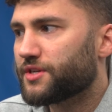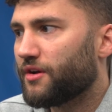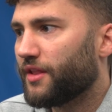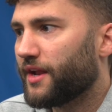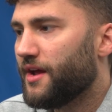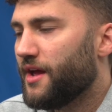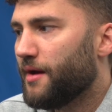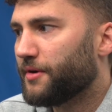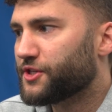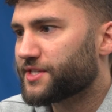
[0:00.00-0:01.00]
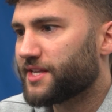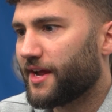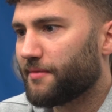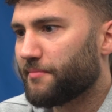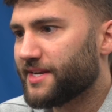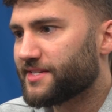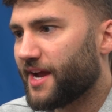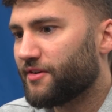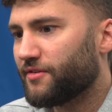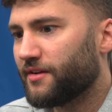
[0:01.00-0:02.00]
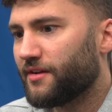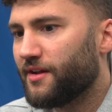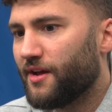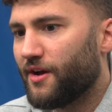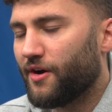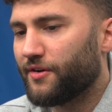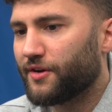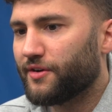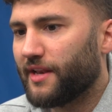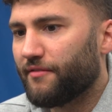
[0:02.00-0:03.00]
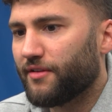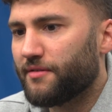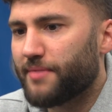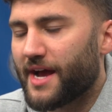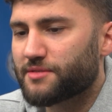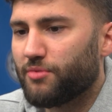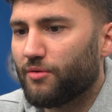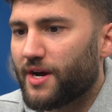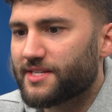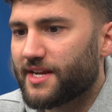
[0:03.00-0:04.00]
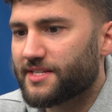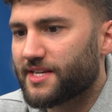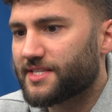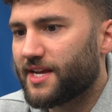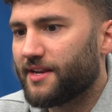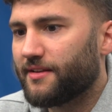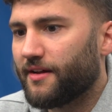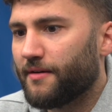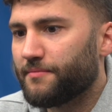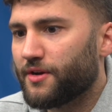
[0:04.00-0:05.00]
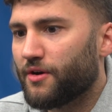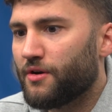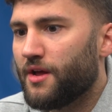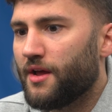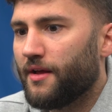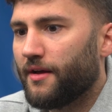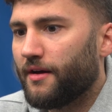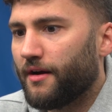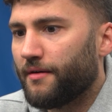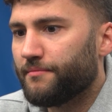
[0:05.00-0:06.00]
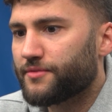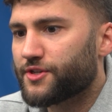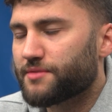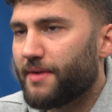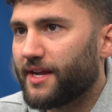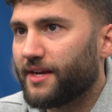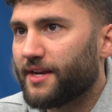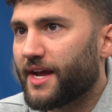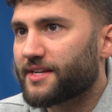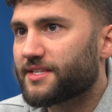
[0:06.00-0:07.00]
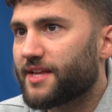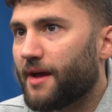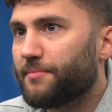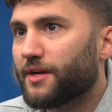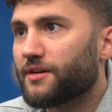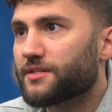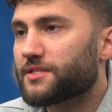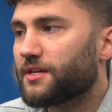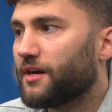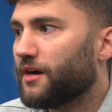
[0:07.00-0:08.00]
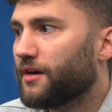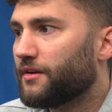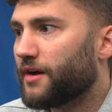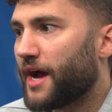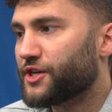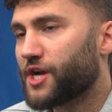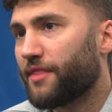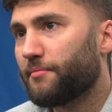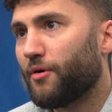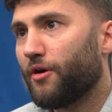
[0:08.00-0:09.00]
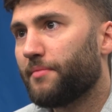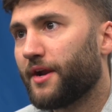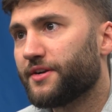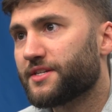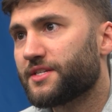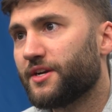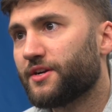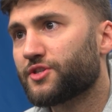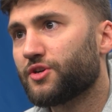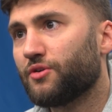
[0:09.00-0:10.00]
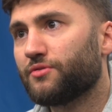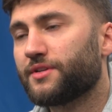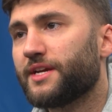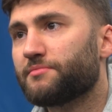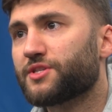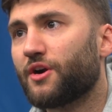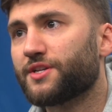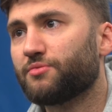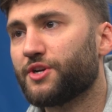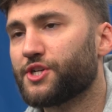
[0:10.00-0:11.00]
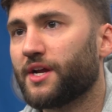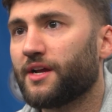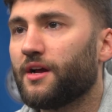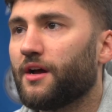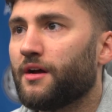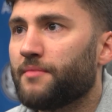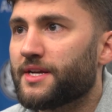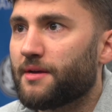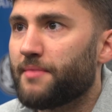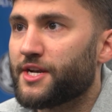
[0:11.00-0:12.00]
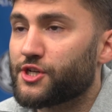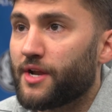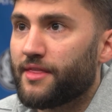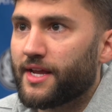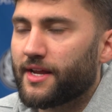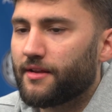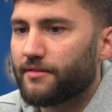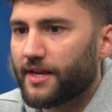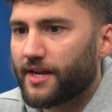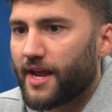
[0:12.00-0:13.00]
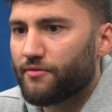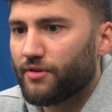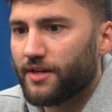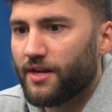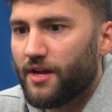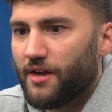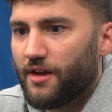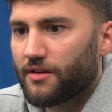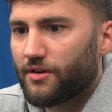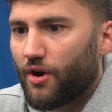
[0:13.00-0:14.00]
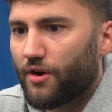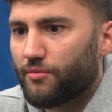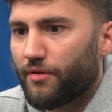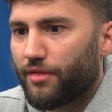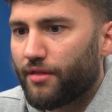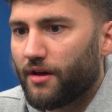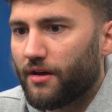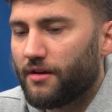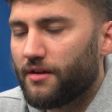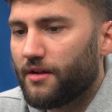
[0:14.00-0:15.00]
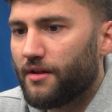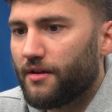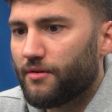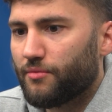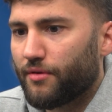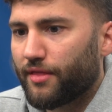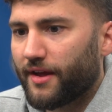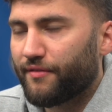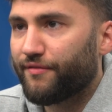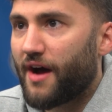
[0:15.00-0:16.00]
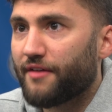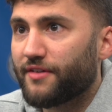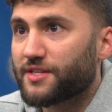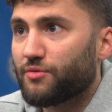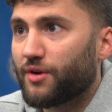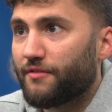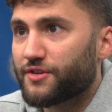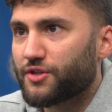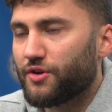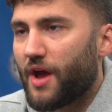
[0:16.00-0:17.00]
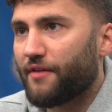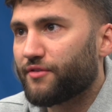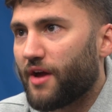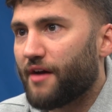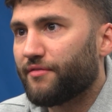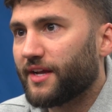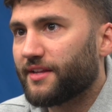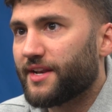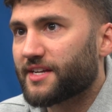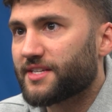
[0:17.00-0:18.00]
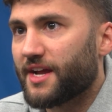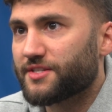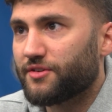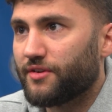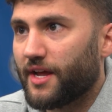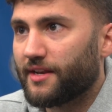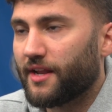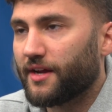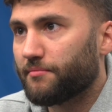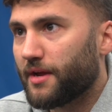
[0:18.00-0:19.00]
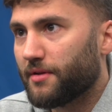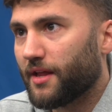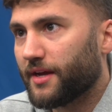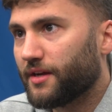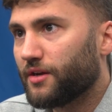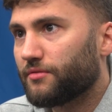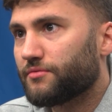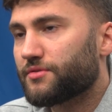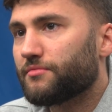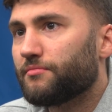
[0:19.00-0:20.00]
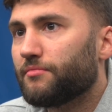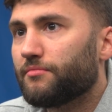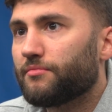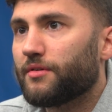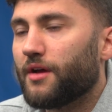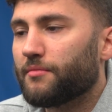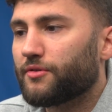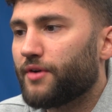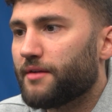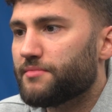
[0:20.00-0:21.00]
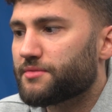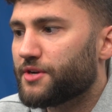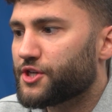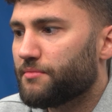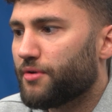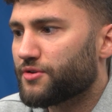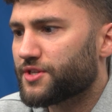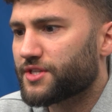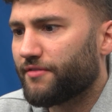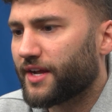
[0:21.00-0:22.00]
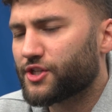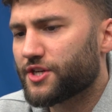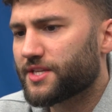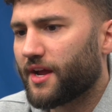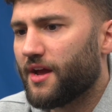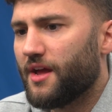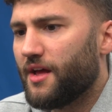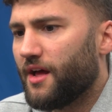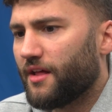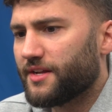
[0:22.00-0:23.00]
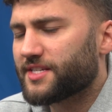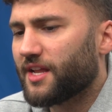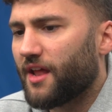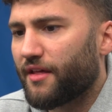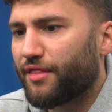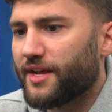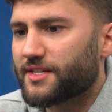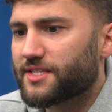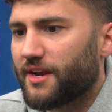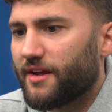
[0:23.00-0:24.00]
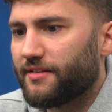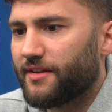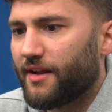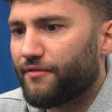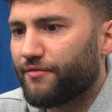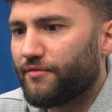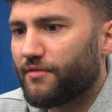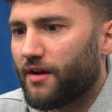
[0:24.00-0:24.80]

and all that, but just like maintain on a good level and basketball wise, as I said, just making the next step because I shot the ball better this year. So teams start switching, as I mentioned, and they can't really guard with like five guys or whatever. So you have to have like the next answer to that, like maybe like create a mismatch in the post and stuff. Like just like there's a lot of things that I've